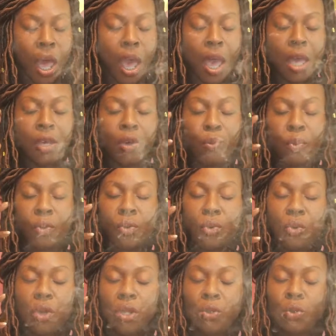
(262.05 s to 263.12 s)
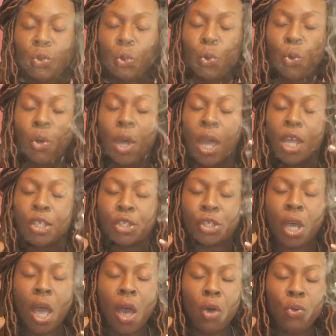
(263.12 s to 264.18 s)
I am going to
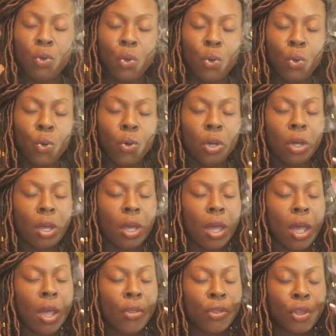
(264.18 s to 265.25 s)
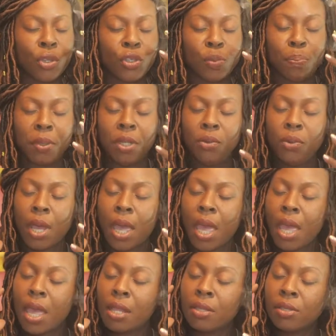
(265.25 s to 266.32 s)
channel the
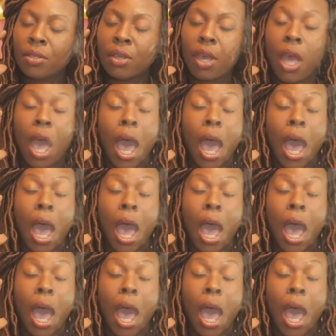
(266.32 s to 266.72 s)
spirits.